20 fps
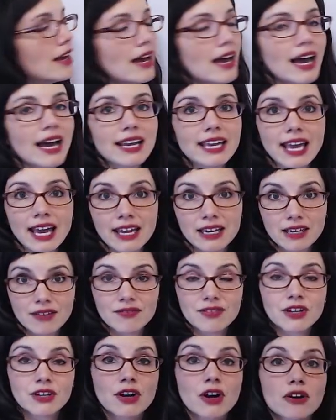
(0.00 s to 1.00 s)
Again, if
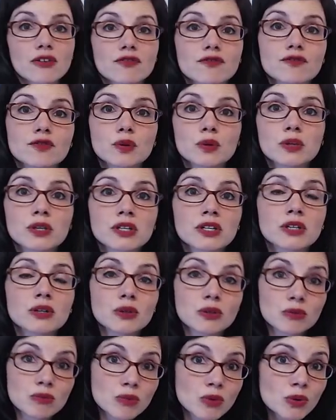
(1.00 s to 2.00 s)
there are 4
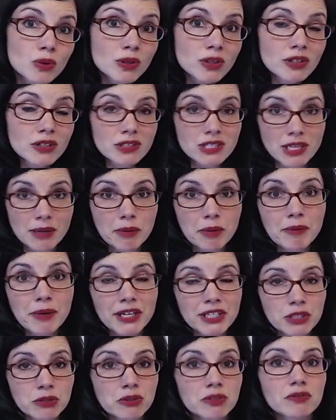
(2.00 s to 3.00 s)
or more double
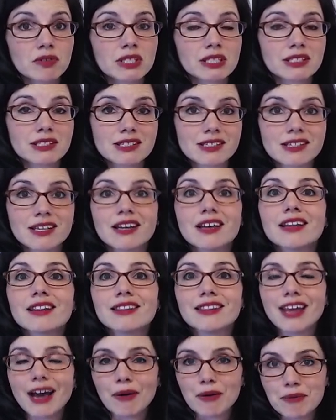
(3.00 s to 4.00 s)
bond equivalents,
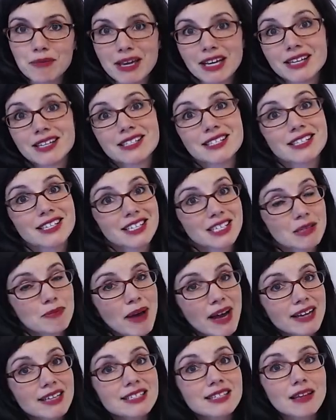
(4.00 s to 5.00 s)
that would make us
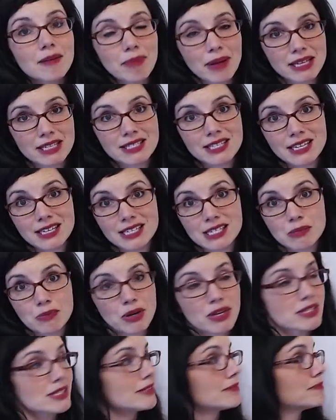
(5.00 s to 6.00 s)
suspect that benzene is present.